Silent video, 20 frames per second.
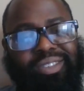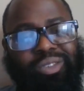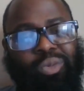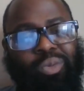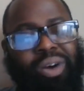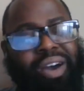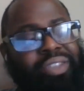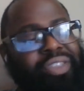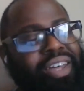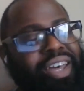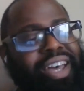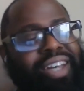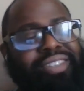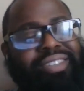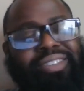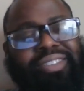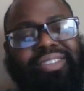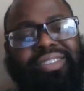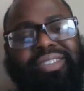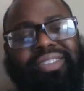The weather
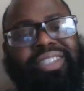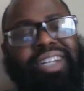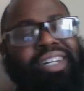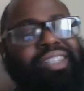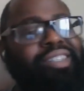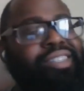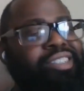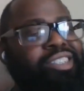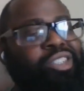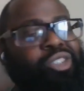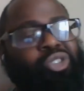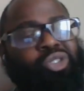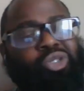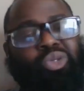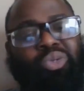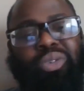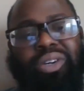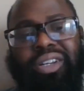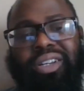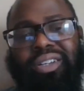has nothing to
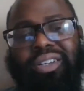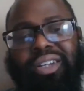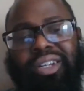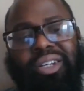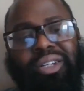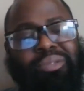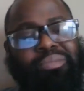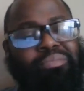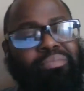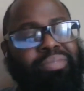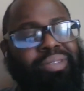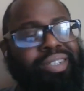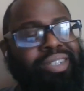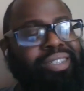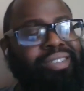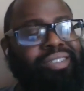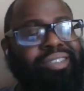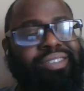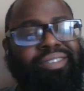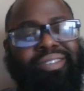do with it.
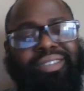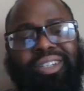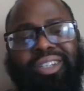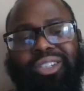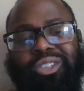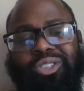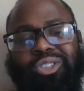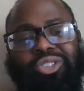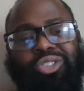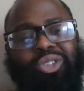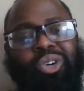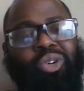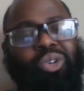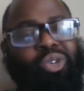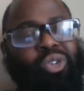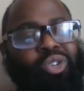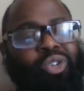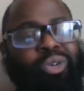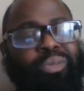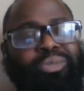Blizzard,
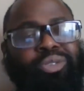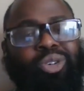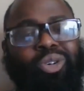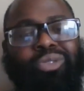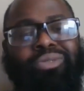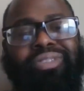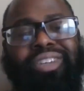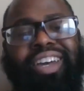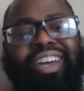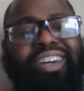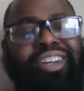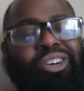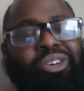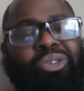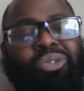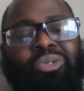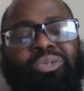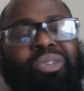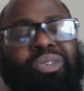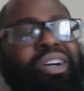storm,
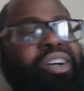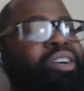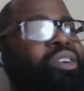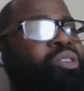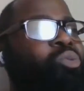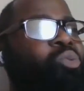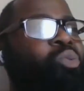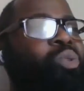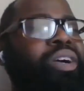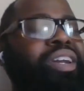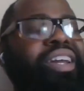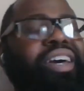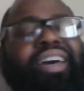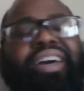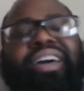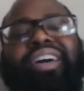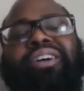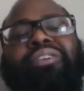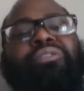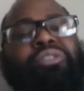tornado,
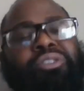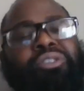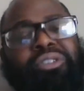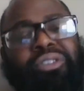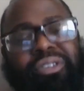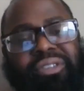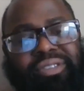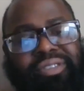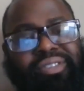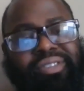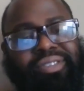whatever.